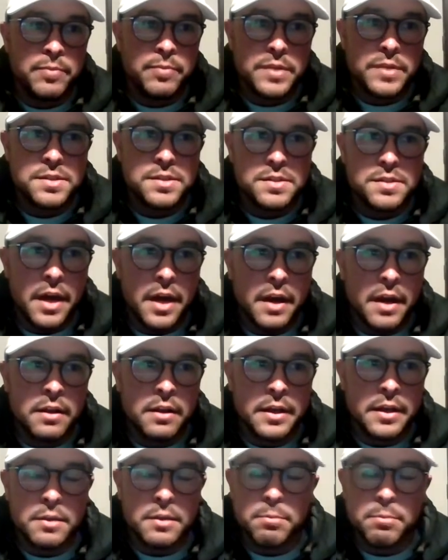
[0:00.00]
this is kind of
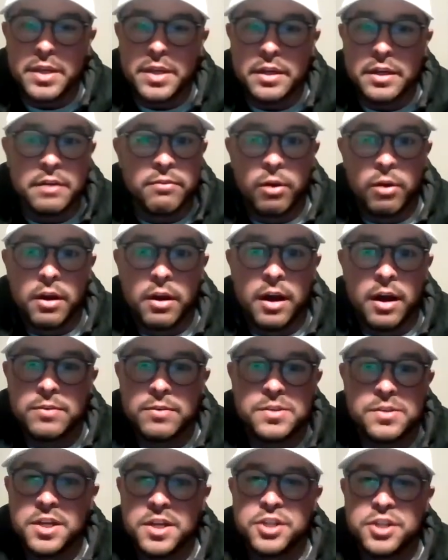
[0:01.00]
like the peak of our
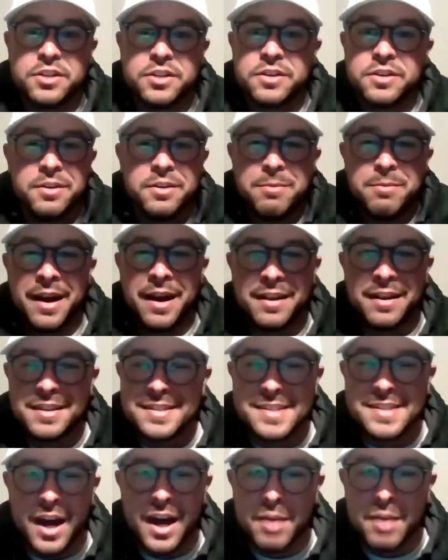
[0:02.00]
conversation a good amount of the
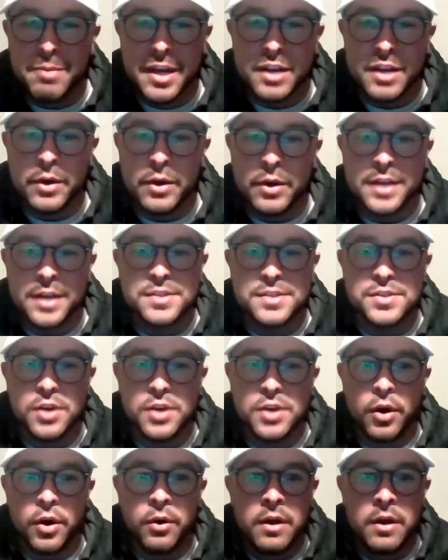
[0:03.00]
time anyway.
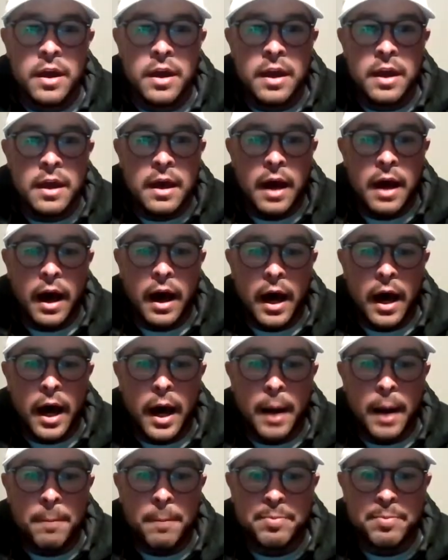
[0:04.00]
So
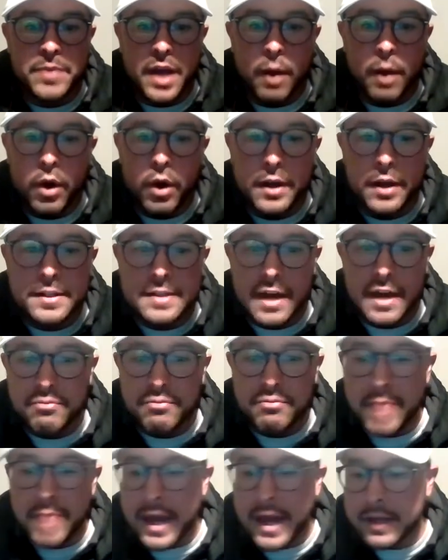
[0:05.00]
I wanted to
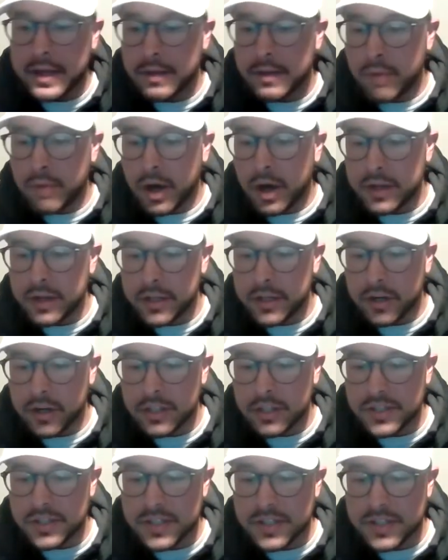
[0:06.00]
have Matt come on here
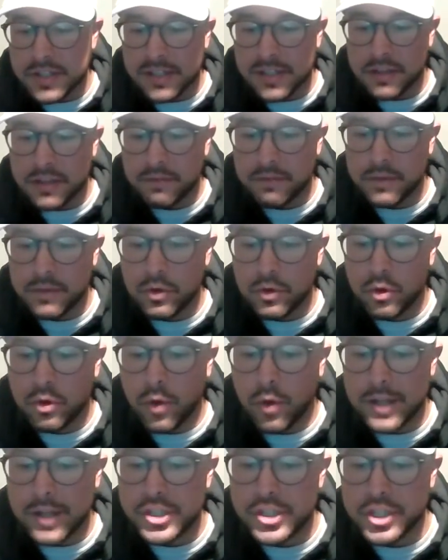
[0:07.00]
and just ask a few
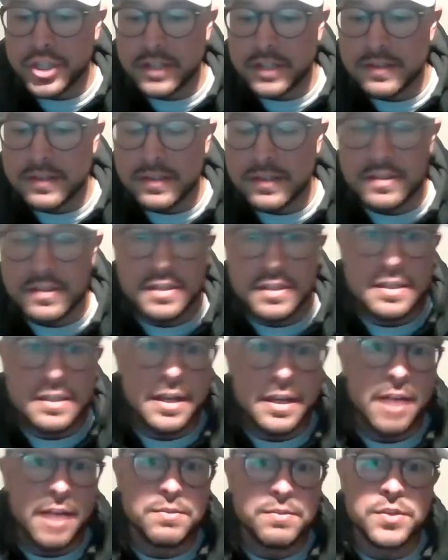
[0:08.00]
questions since he
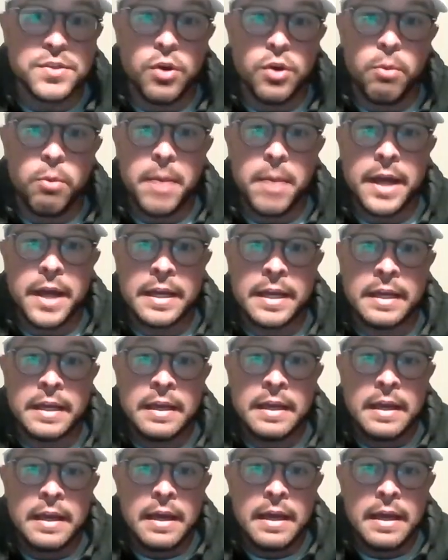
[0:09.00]
did have so many